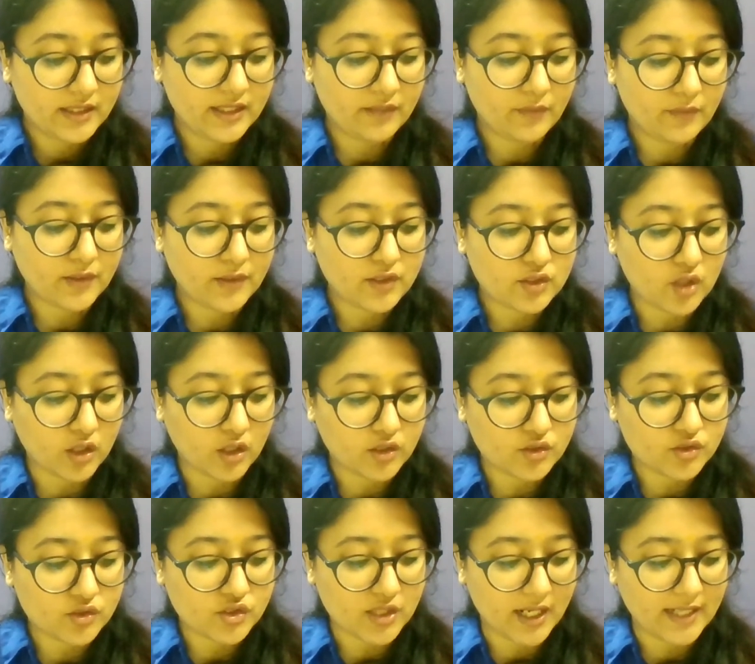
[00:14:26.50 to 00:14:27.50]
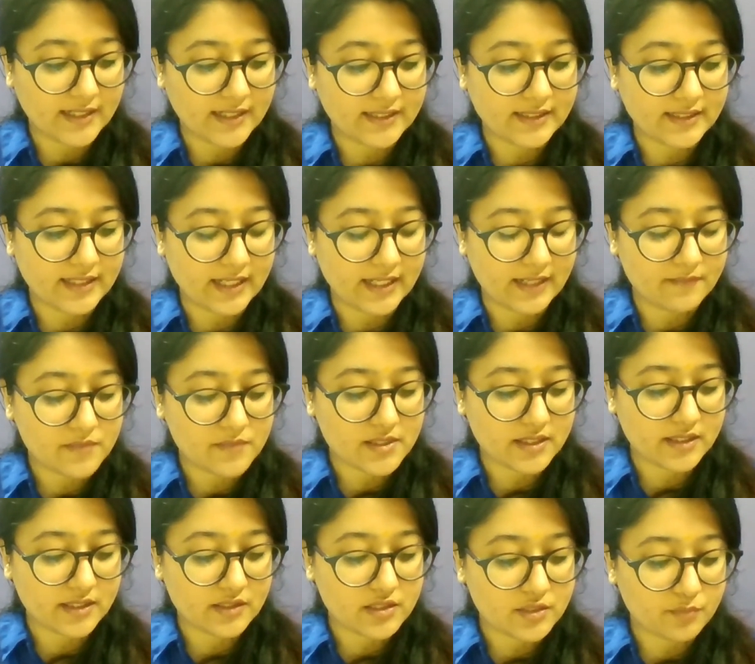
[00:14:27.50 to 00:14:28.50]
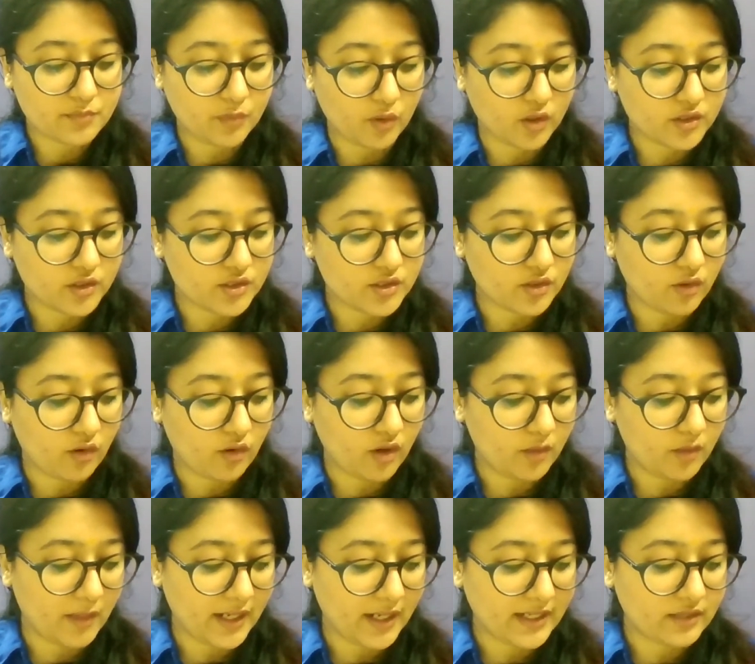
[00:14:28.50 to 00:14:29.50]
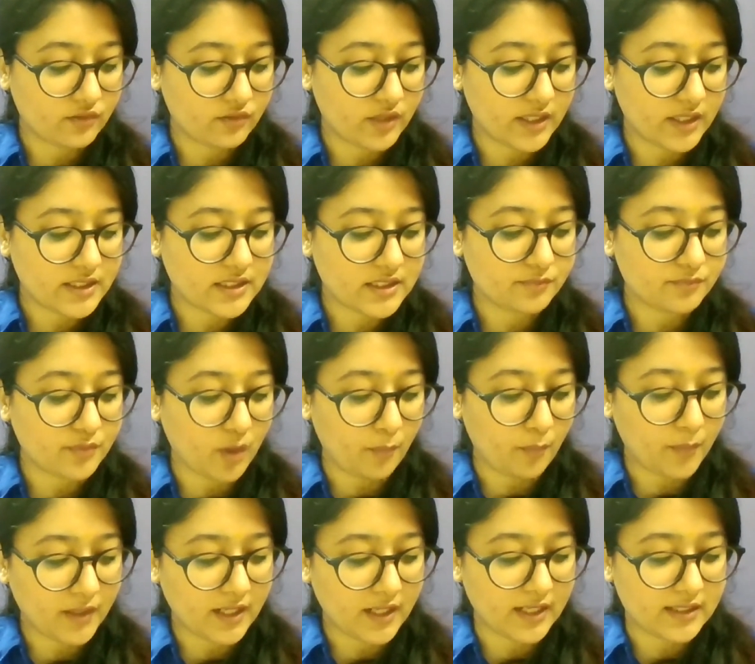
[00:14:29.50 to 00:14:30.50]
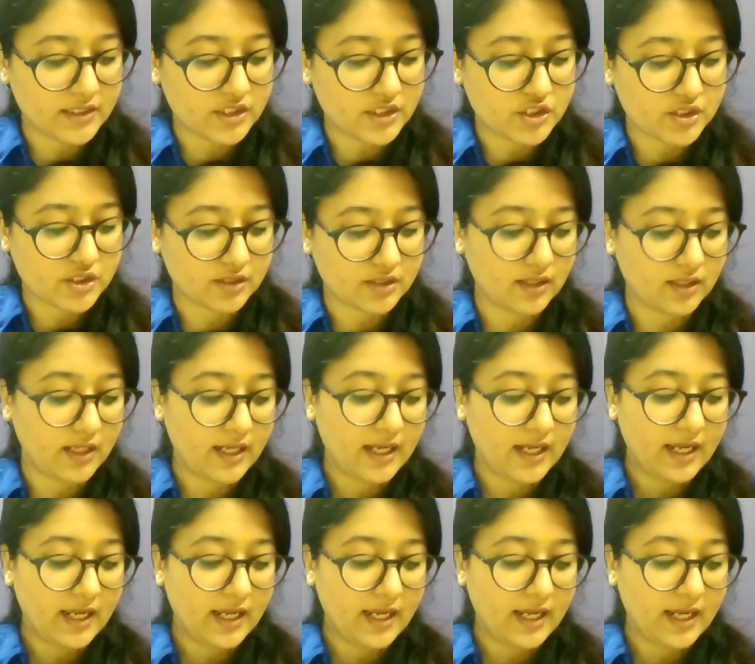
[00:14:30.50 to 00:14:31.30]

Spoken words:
They were taught to child in games, in sport, or by creating proper condition